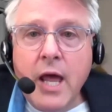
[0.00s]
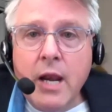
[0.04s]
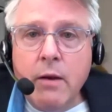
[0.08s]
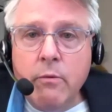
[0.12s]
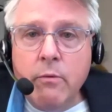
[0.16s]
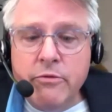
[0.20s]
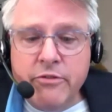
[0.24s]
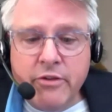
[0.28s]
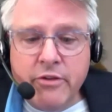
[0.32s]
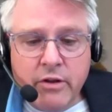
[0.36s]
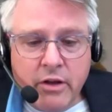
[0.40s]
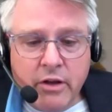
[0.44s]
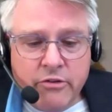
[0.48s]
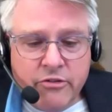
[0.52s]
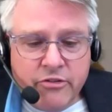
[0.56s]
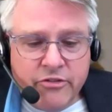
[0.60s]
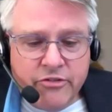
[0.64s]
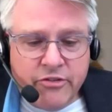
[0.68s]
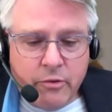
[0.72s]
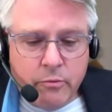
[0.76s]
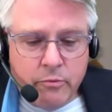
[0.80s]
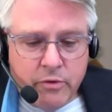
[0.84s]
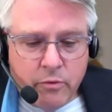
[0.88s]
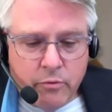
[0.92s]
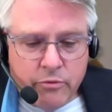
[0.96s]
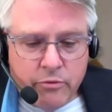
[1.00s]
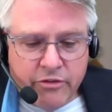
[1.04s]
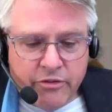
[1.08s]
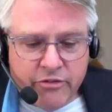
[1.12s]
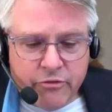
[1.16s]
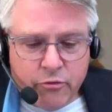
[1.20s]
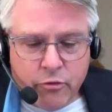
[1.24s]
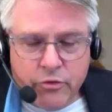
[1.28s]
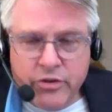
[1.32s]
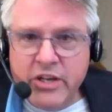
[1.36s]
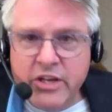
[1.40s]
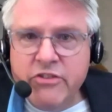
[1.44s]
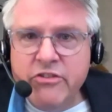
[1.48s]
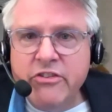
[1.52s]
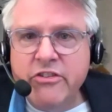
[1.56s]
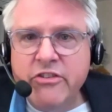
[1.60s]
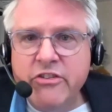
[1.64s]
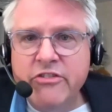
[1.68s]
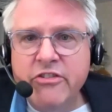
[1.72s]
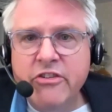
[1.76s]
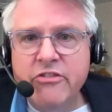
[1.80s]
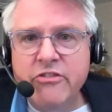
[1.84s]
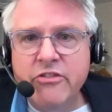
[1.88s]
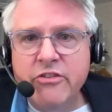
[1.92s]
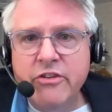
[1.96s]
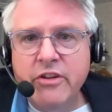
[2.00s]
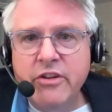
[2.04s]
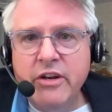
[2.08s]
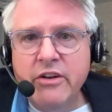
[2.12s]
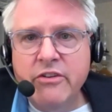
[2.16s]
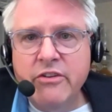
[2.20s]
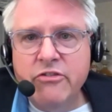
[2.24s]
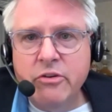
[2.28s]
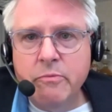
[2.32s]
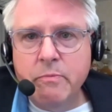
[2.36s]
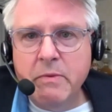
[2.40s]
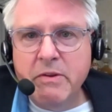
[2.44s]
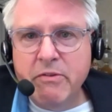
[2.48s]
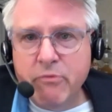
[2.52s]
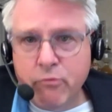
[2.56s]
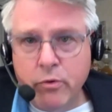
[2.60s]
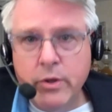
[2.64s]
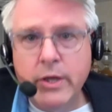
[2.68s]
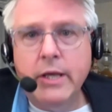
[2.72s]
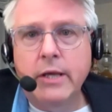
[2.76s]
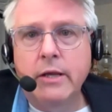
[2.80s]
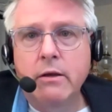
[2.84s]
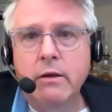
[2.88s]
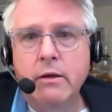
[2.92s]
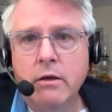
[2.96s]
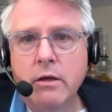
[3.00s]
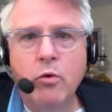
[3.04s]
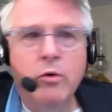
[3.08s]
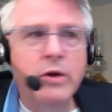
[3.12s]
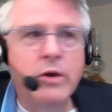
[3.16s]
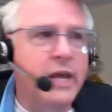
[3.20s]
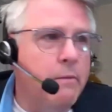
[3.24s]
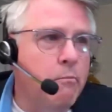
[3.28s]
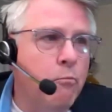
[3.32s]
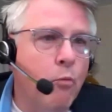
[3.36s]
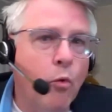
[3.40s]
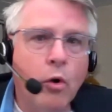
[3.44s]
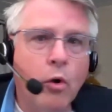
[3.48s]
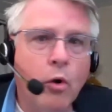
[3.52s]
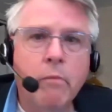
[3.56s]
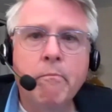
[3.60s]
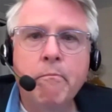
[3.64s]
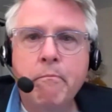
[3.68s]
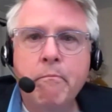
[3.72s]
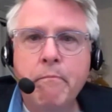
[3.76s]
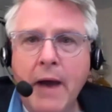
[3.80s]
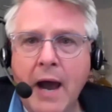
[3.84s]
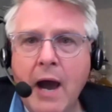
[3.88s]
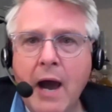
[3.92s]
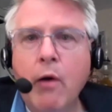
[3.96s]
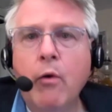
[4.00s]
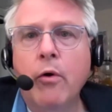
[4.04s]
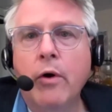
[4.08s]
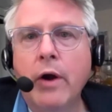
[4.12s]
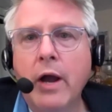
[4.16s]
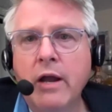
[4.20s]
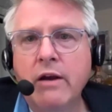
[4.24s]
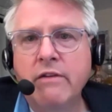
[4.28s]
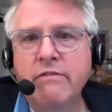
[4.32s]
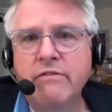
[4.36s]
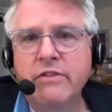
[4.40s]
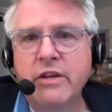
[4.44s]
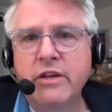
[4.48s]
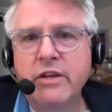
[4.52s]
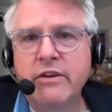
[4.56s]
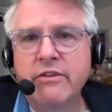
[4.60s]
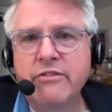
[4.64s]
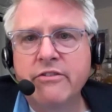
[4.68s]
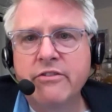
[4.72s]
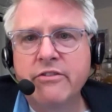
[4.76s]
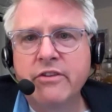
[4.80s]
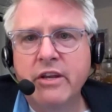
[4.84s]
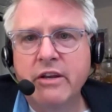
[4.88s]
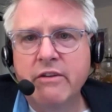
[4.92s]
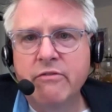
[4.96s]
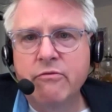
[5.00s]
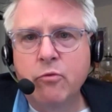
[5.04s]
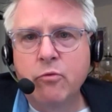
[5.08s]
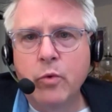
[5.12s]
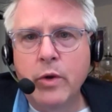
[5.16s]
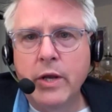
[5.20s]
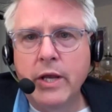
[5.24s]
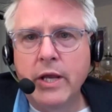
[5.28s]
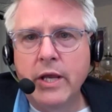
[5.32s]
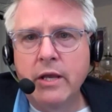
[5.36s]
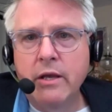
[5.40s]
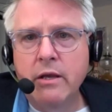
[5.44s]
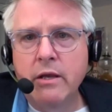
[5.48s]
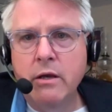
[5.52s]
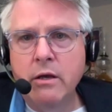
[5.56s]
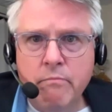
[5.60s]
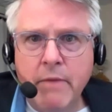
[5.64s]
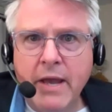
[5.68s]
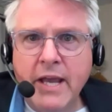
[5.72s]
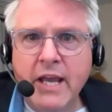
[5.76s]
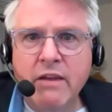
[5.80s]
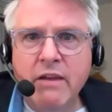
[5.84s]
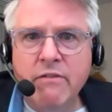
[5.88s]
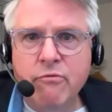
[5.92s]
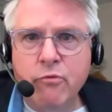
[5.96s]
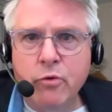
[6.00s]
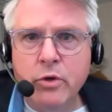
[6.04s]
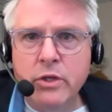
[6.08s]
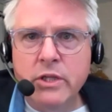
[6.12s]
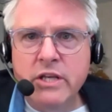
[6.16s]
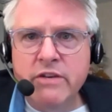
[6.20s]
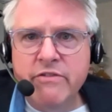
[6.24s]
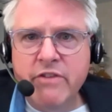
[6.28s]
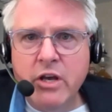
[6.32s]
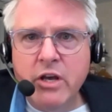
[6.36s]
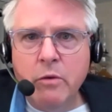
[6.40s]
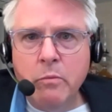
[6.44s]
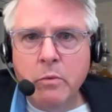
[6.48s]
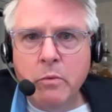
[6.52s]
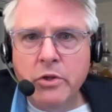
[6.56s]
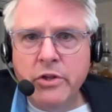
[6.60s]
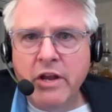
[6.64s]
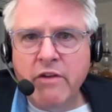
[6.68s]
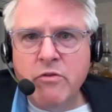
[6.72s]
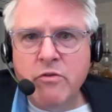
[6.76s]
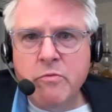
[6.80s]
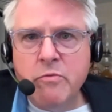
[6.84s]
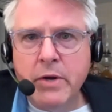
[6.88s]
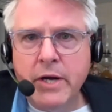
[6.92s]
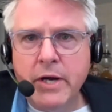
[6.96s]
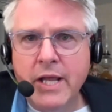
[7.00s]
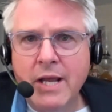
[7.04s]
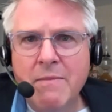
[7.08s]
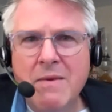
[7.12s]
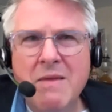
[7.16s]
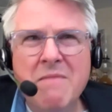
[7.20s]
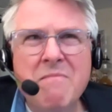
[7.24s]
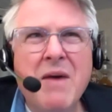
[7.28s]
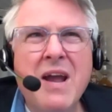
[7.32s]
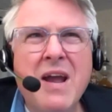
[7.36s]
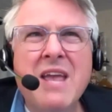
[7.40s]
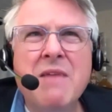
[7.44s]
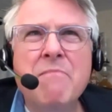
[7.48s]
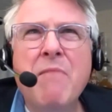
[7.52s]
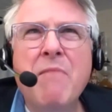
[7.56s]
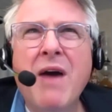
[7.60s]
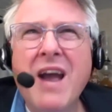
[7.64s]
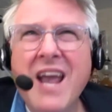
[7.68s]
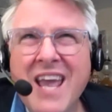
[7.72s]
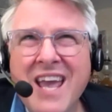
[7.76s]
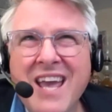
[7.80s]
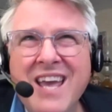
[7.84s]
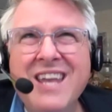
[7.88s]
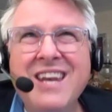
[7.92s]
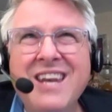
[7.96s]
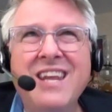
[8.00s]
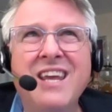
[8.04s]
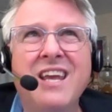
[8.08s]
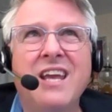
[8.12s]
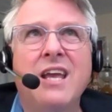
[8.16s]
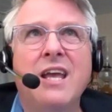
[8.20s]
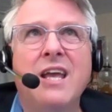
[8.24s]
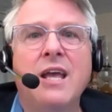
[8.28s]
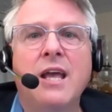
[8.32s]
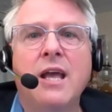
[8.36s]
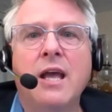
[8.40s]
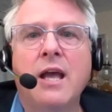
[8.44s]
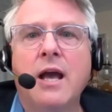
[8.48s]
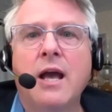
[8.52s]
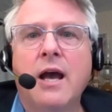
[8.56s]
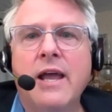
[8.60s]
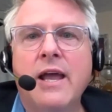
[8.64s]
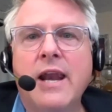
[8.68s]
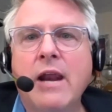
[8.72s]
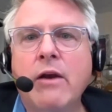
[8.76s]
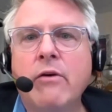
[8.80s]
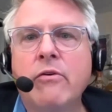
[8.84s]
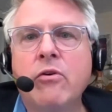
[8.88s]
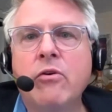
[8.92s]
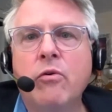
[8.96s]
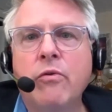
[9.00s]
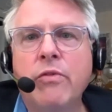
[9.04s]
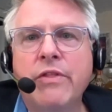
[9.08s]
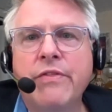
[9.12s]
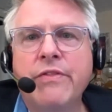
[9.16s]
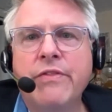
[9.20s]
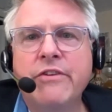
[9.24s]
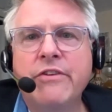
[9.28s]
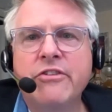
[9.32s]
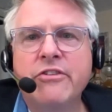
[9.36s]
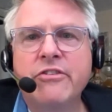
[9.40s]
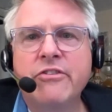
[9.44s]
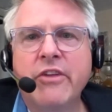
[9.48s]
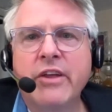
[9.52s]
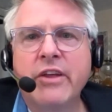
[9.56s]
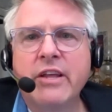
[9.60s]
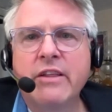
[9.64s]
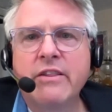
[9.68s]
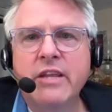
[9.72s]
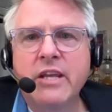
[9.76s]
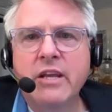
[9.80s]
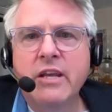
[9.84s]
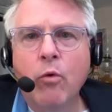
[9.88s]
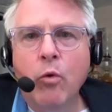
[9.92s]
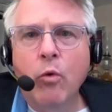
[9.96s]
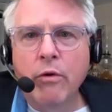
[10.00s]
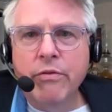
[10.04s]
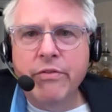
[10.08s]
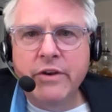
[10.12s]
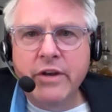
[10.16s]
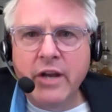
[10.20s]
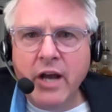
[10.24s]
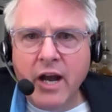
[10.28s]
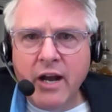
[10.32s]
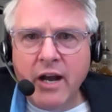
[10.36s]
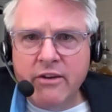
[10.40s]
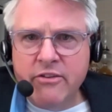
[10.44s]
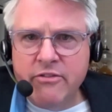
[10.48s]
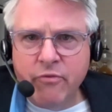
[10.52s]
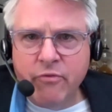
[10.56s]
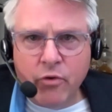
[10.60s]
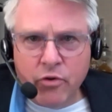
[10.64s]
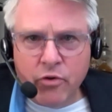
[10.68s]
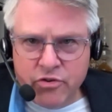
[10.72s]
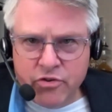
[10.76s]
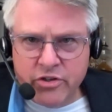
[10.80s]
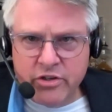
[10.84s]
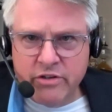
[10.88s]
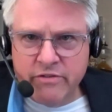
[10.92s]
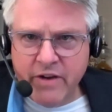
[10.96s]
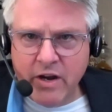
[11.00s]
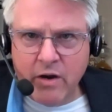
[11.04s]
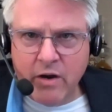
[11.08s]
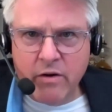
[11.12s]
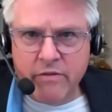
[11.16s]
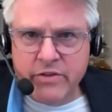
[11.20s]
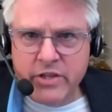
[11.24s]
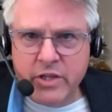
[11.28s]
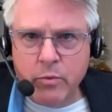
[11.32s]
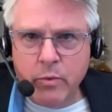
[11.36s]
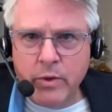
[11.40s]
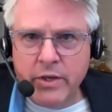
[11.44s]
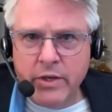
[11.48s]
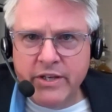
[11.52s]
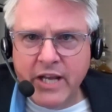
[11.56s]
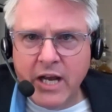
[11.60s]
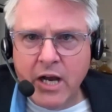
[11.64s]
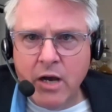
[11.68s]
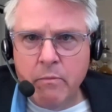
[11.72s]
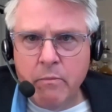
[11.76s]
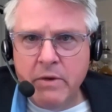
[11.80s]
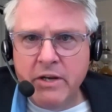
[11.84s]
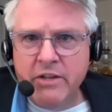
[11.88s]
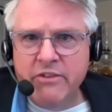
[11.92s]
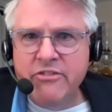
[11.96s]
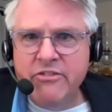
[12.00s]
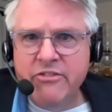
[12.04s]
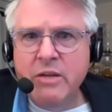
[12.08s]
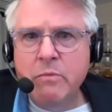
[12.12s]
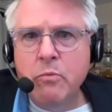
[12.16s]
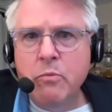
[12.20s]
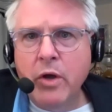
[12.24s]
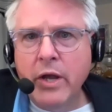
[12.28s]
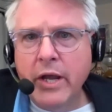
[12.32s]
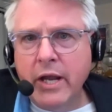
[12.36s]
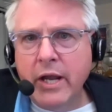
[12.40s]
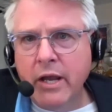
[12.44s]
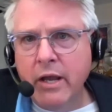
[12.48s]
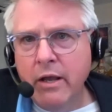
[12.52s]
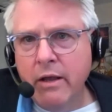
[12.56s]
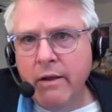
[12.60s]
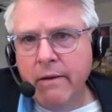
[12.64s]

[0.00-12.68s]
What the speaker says: that. There was a strategic decision that it should be free. We'll get more power out of this if we make it freely available to everybody. I mean, in my head, and I don't know that this is like the orthodox version of how everything went down, but it seemed like,